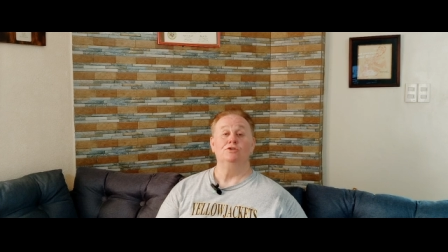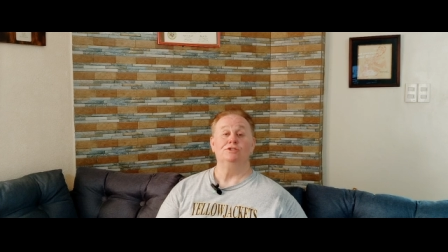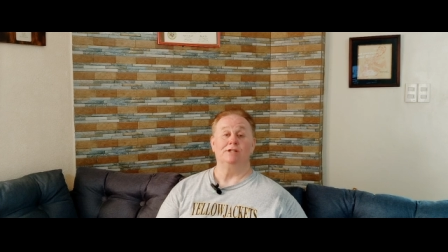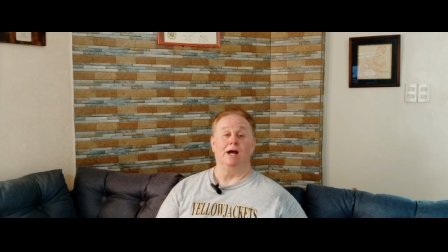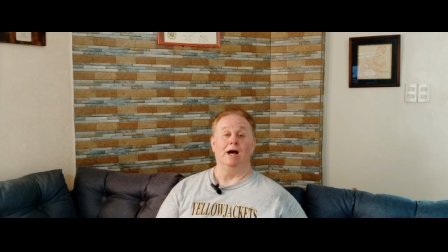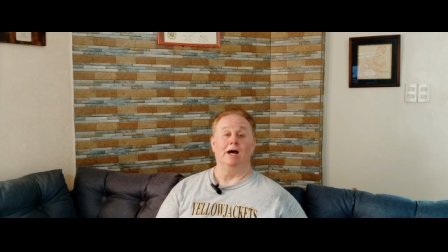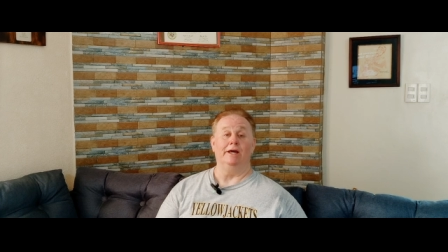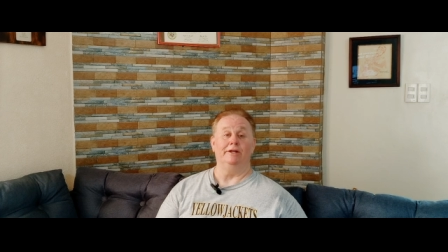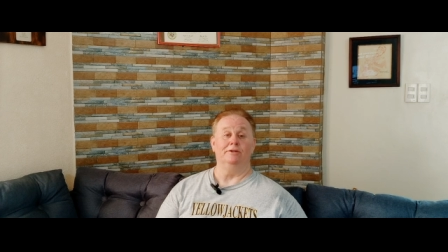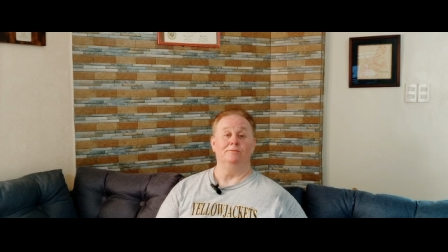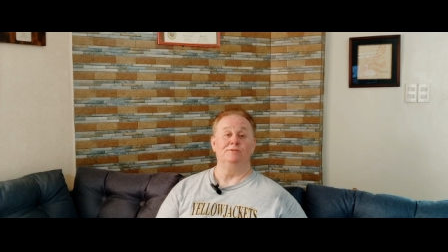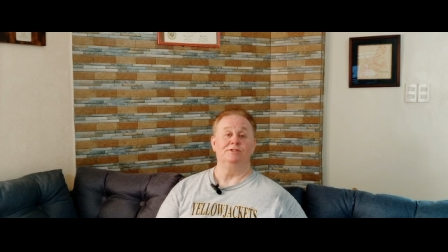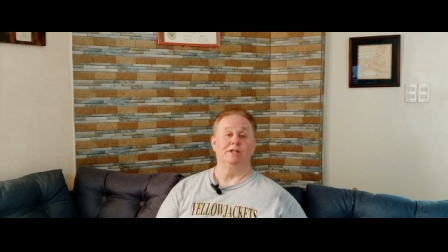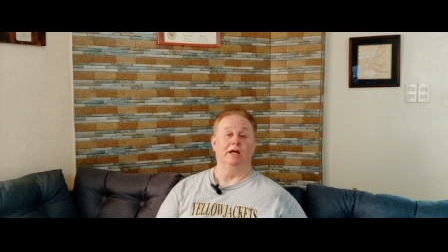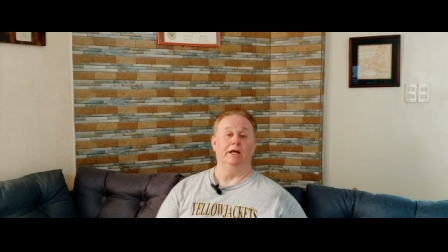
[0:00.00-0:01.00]
most
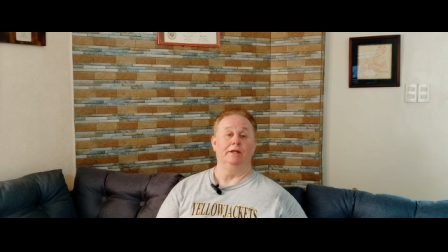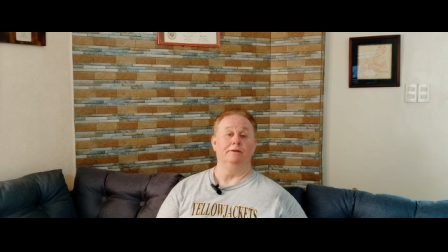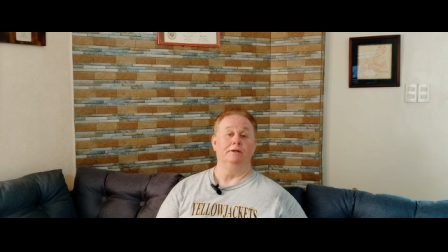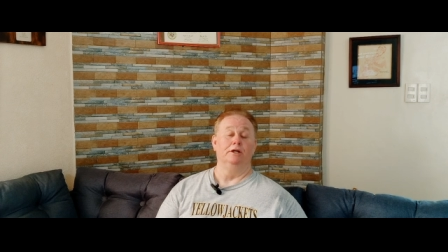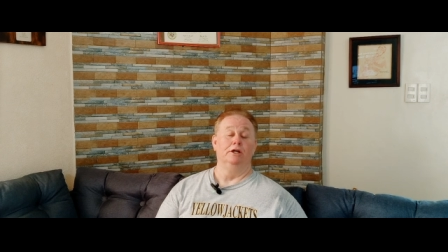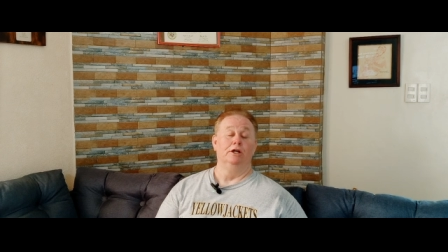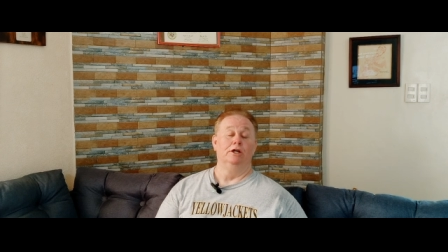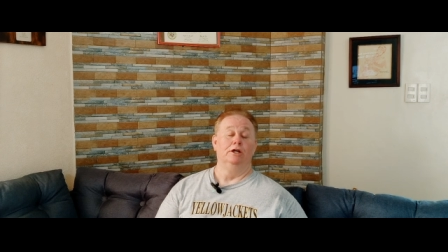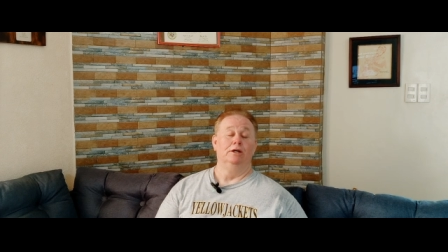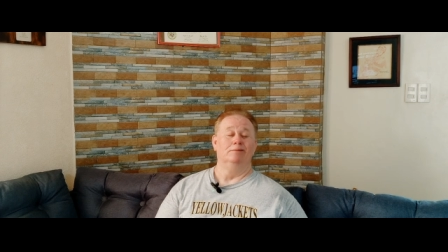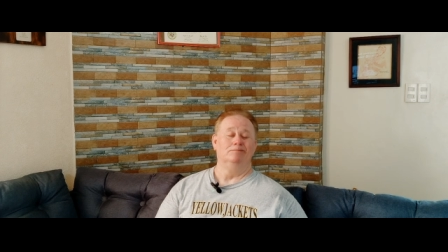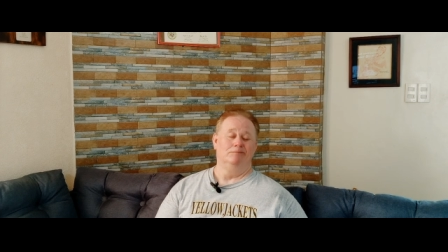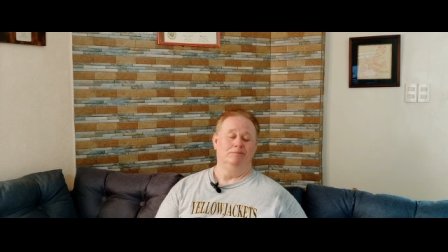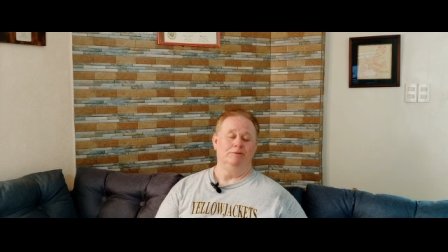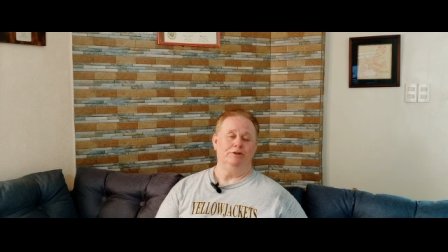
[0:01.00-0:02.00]
items that
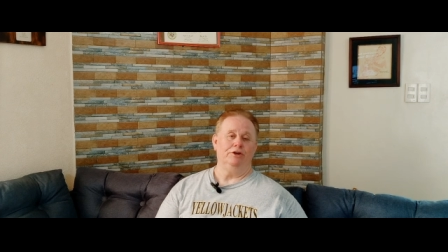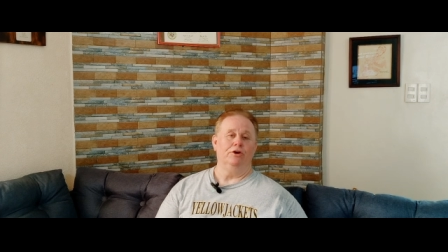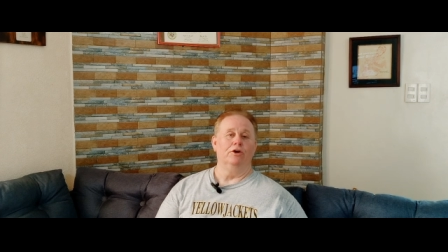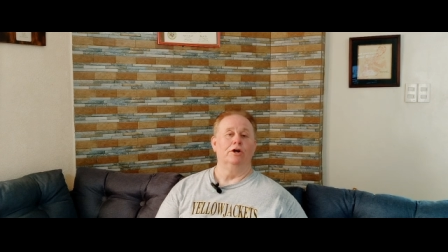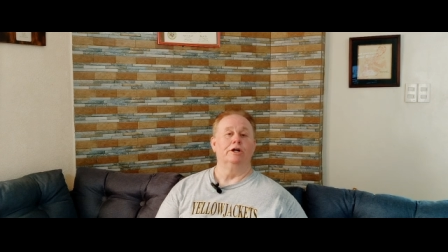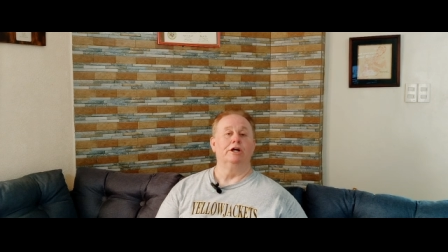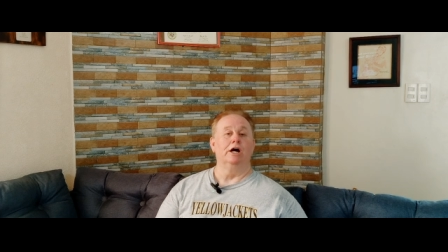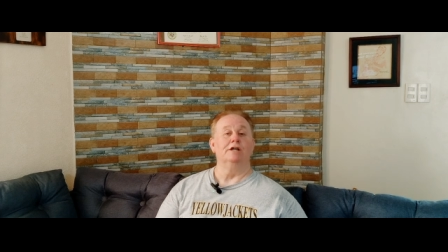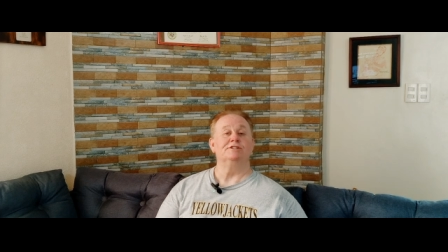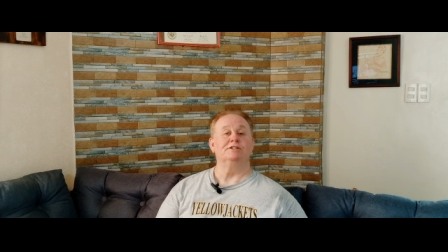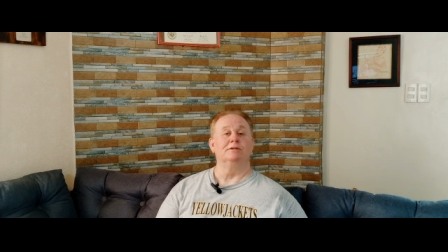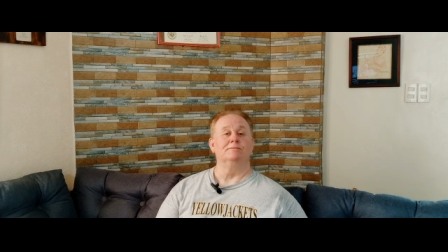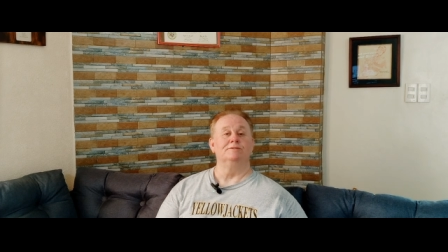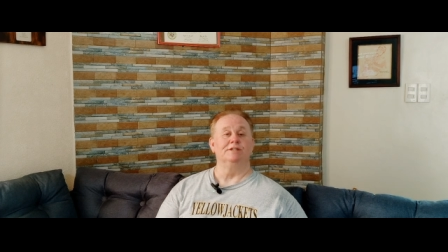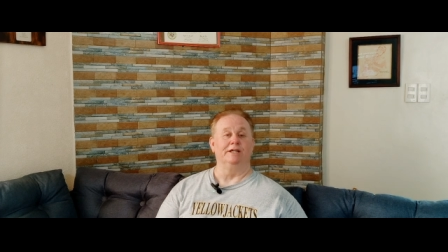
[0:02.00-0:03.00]
you're
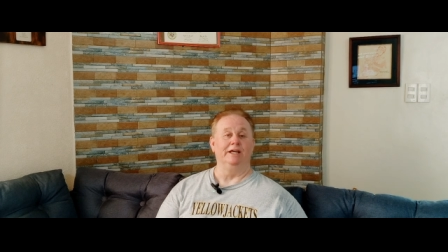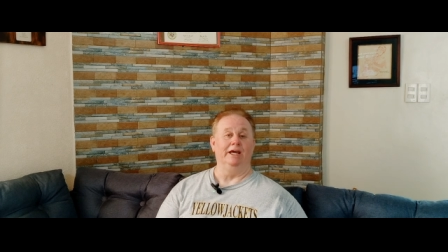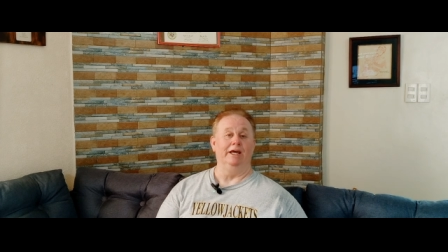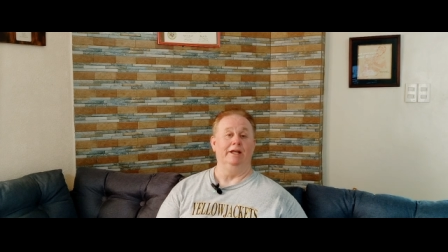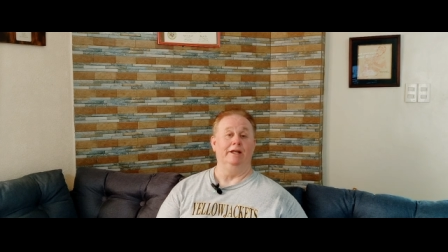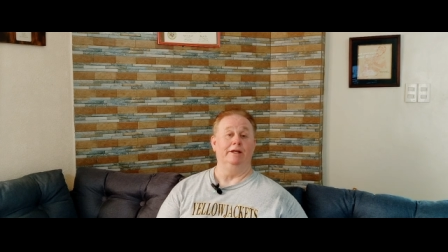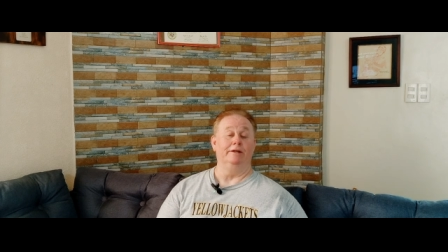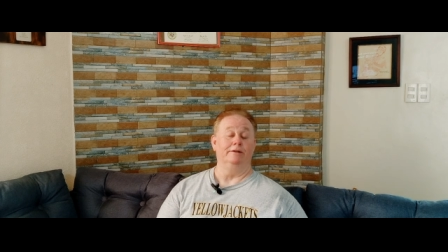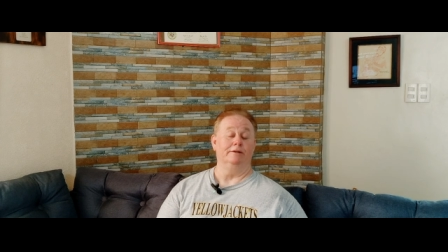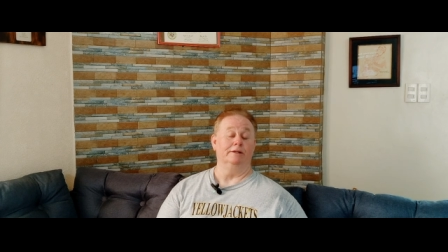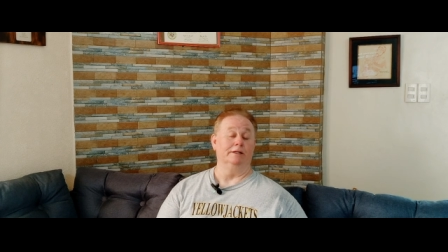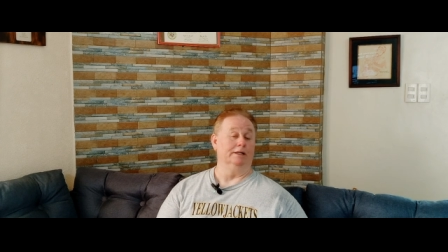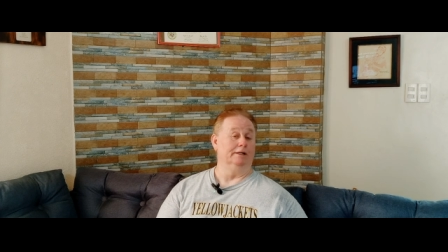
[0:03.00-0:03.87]
accustomed to getting.